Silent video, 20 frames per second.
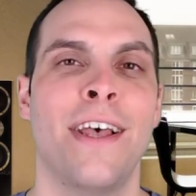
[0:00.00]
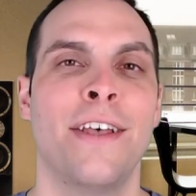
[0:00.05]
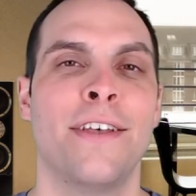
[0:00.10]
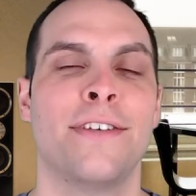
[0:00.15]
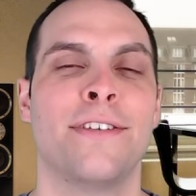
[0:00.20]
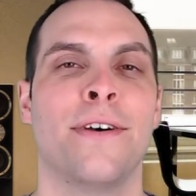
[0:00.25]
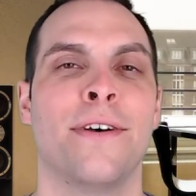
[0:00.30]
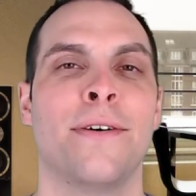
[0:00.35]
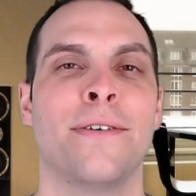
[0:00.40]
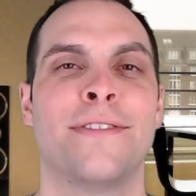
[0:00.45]

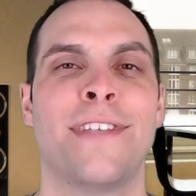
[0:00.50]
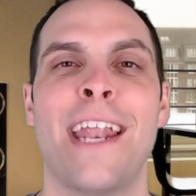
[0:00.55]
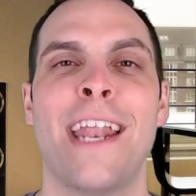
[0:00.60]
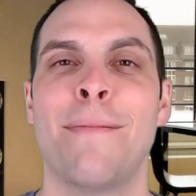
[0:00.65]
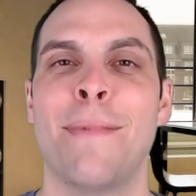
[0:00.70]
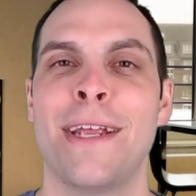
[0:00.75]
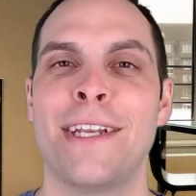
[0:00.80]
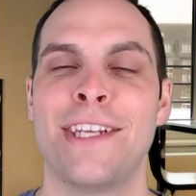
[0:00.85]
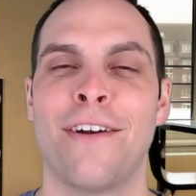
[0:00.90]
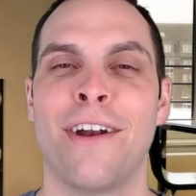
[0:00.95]
so
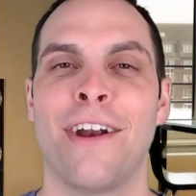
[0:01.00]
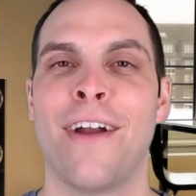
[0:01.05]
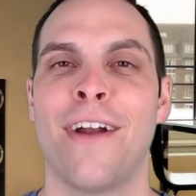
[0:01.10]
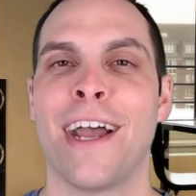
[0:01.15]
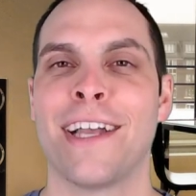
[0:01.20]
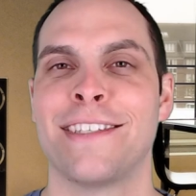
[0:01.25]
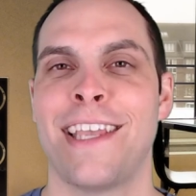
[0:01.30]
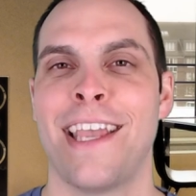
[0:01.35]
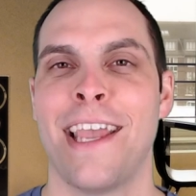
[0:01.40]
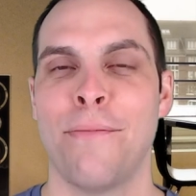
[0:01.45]
sedimentary
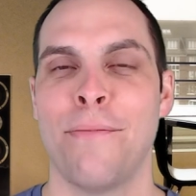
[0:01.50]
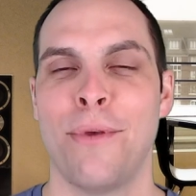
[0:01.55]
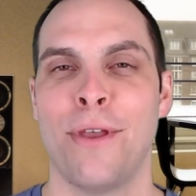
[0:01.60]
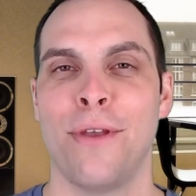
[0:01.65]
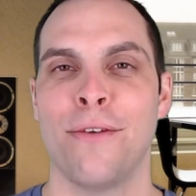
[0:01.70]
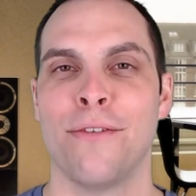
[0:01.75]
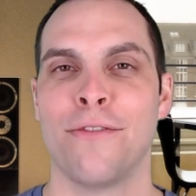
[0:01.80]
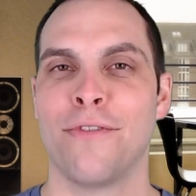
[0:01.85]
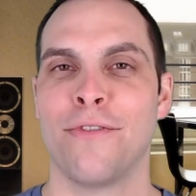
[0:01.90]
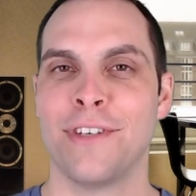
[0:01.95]
rocks can't be
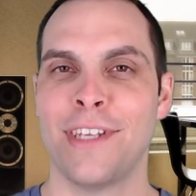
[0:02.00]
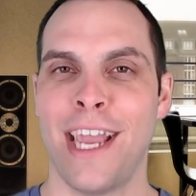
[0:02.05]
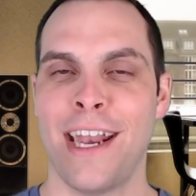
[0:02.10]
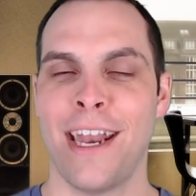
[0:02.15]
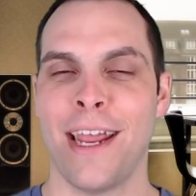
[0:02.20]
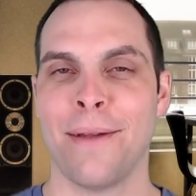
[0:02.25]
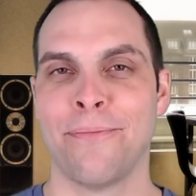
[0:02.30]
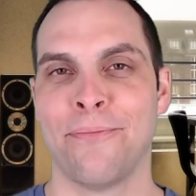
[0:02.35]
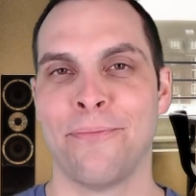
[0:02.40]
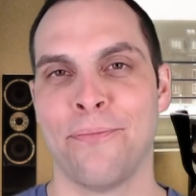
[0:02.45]
used for
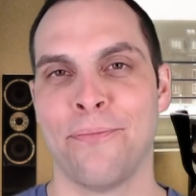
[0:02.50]
dating.